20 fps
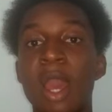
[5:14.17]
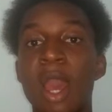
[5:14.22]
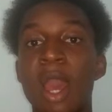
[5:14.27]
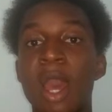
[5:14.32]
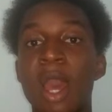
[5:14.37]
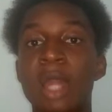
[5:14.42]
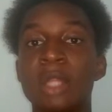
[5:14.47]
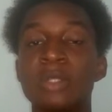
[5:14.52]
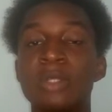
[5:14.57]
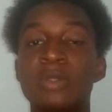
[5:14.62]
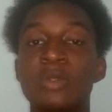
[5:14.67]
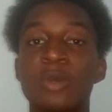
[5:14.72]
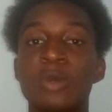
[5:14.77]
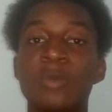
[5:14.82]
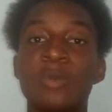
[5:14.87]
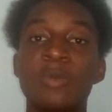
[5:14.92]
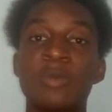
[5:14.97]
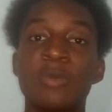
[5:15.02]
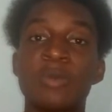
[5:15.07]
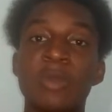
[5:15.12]
at the
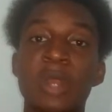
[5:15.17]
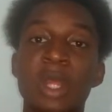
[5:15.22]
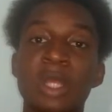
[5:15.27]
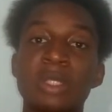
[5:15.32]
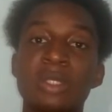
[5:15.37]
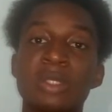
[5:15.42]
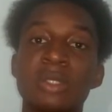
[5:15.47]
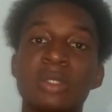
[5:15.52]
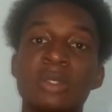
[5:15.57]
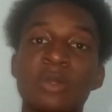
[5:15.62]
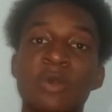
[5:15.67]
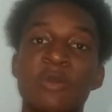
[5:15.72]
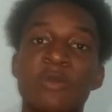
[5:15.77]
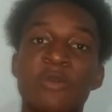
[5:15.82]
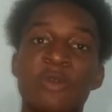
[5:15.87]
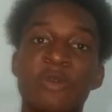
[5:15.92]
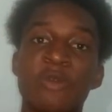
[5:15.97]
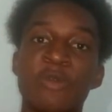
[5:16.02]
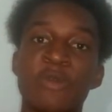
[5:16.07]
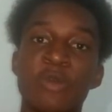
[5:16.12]
top right of
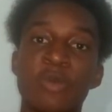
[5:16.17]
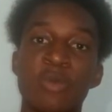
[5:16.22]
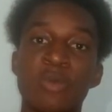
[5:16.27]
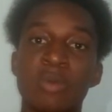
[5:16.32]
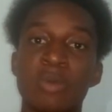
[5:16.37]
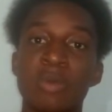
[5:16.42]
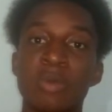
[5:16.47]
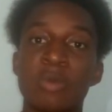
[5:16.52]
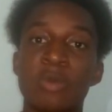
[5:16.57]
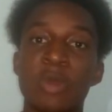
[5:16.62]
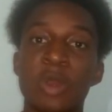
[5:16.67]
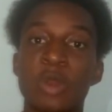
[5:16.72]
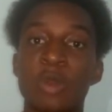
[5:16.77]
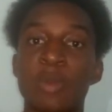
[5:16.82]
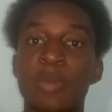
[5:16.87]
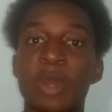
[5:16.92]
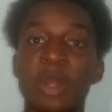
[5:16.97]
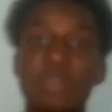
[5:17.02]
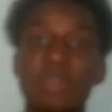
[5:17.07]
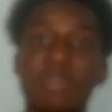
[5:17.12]
your phone, where your
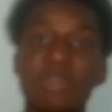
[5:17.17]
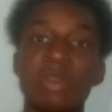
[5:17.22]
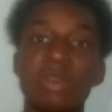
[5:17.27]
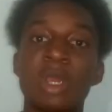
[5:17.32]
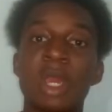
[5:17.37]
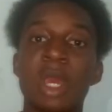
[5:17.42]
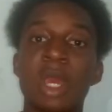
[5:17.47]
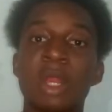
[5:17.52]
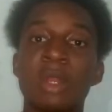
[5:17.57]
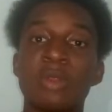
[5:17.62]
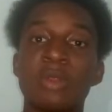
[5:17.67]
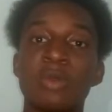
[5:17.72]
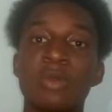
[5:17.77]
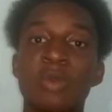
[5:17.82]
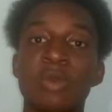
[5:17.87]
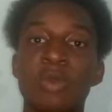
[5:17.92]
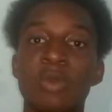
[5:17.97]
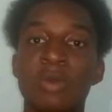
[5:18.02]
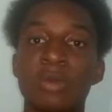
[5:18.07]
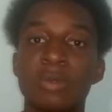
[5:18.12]
battery and
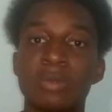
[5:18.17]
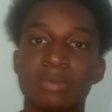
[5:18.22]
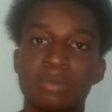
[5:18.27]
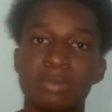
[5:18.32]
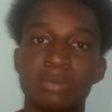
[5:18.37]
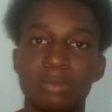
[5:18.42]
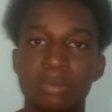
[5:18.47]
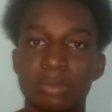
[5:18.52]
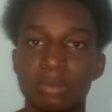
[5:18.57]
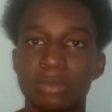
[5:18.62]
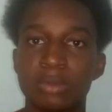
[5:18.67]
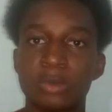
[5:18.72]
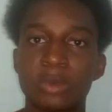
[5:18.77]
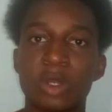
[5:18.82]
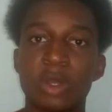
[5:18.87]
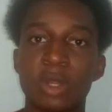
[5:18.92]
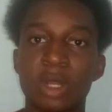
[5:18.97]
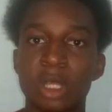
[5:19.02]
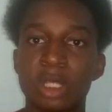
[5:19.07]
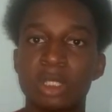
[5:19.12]
your
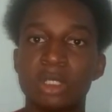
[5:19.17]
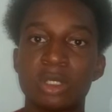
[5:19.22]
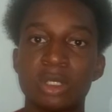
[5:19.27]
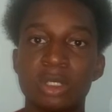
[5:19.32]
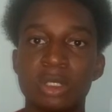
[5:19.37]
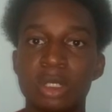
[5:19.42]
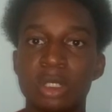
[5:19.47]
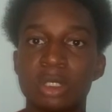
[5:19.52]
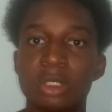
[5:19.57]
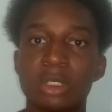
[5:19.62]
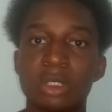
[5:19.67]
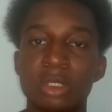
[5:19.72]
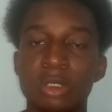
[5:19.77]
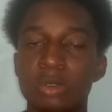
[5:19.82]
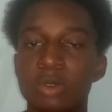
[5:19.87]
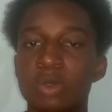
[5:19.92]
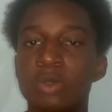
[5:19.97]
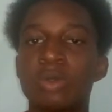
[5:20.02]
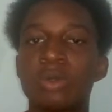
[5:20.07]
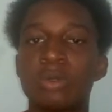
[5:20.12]
connection setting,
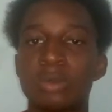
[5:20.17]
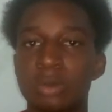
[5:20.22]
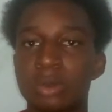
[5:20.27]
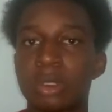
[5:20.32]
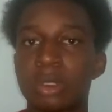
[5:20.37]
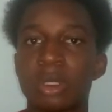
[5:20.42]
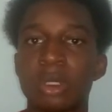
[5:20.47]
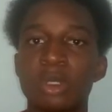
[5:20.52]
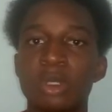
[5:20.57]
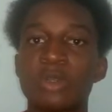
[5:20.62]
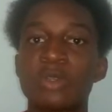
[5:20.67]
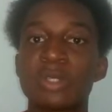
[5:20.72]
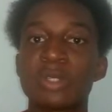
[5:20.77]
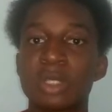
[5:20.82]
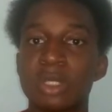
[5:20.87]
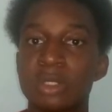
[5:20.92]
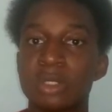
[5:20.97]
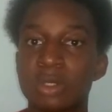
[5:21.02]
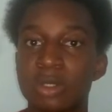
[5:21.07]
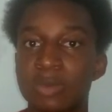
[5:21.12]
your
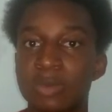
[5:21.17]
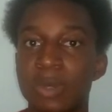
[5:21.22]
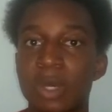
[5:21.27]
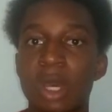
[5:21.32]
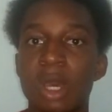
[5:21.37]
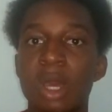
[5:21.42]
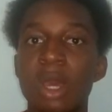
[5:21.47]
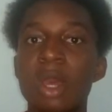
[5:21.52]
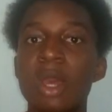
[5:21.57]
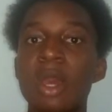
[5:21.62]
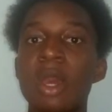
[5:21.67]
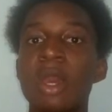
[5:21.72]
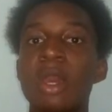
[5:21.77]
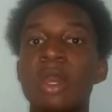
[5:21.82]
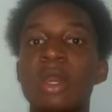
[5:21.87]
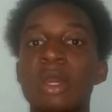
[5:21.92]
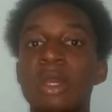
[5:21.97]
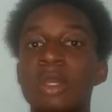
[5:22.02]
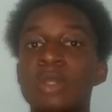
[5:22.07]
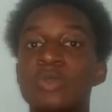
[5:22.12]
status bar,
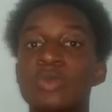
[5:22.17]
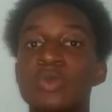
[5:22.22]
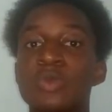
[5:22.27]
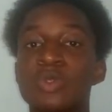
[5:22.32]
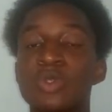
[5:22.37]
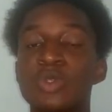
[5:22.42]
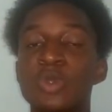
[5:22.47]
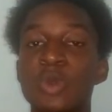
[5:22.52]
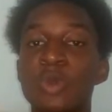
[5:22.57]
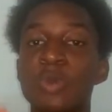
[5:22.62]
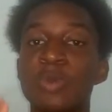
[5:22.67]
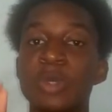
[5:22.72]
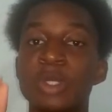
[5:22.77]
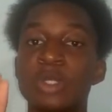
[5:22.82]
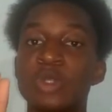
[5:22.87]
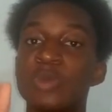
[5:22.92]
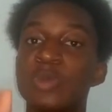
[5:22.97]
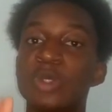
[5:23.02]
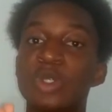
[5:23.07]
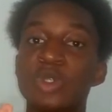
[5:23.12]
it will
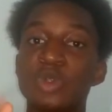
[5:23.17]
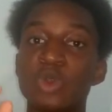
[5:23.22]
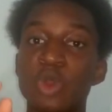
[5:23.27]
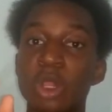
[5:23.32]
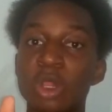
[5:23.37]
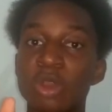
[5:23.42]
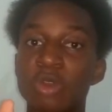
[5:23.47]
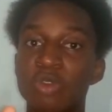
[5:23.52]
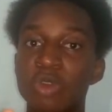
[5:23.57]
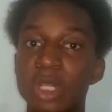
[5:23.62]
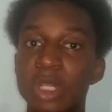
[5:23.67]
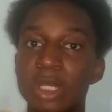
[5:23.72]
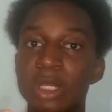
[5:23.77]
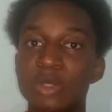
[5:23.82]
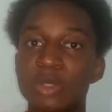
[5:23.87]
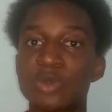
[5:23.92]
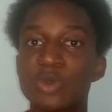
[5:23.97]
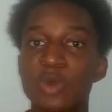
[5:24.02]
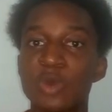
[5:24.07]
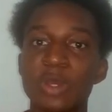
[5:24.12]
be showing green.
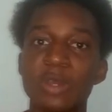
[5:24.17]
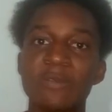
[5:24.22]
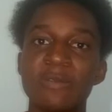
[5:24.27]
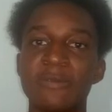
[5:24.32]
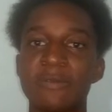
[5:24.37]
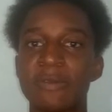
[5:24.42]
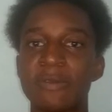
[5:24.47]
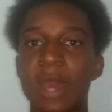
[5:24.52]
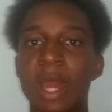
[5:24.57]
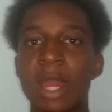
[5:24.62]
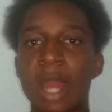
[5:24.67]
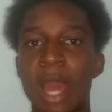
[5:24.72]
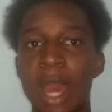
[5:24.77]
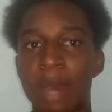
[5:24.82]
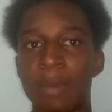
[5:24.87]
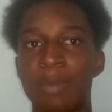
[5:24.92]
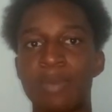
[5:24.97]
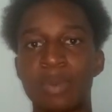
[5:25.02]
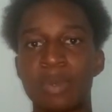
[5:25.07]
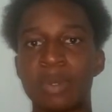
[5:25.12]
So if an
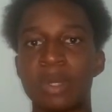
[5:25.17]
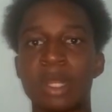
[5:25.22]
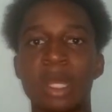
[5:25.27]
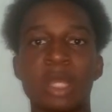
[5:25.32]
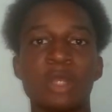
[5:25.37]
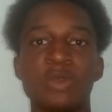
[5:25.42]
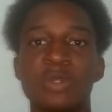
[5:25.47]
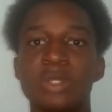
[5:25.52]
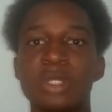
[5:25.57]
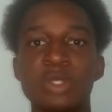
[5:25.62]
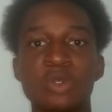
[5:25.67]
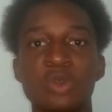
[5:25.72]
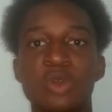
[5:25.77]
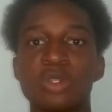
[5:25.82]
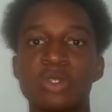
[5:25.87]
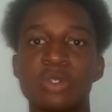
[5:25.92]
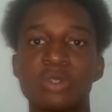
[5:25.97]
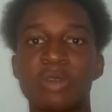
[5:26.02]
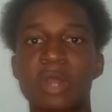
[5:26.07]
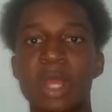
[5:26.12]
app that you didn't
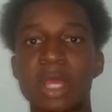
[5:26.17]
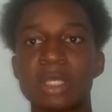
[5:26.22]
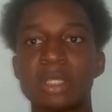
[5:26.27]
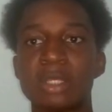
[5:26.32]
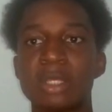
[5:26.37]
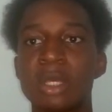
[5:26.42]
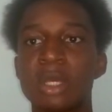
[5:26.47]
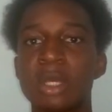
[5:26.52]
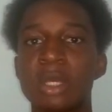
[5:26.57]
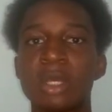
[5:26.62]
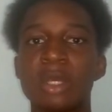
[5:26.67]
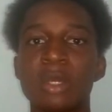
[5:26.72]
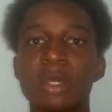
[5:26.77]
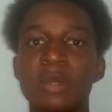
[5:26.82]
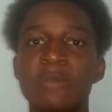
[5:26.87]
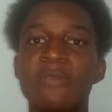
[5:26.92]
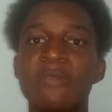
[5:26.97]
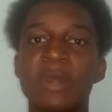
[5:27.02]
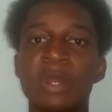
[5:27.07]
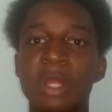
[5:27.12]
authorize,
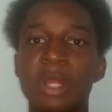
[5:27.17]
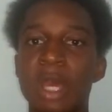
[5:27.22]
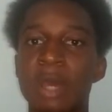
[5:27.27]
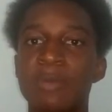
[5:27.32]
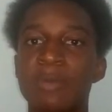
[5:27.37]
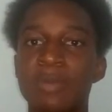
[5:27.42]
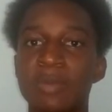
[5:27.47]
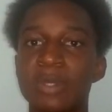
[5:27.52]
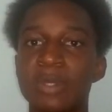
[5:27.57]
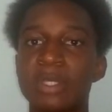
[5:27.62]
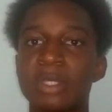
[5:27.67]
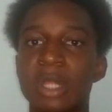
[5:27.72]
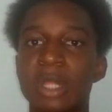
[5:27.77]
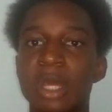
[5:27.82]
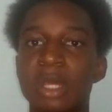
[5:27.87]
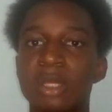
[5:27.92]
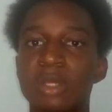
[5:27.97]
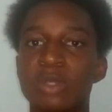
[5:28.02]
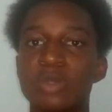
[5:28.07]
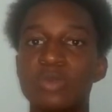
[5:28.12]
if an app is
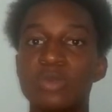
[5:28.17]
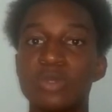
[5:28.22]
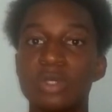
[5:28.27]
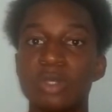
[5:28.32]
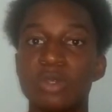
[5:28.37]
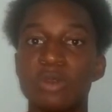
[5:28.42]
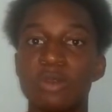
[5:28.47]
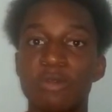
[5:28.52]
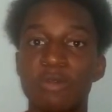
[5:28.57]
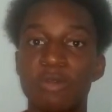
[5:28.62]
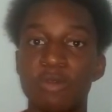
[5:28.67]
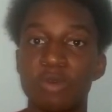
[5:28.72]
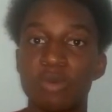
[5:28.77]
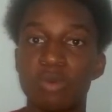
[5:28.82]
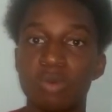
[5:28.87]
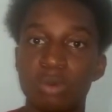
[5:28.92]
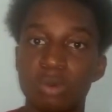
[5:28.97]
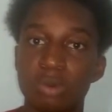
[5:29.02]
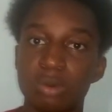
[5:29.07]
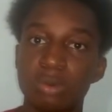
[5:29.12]
like using your phone's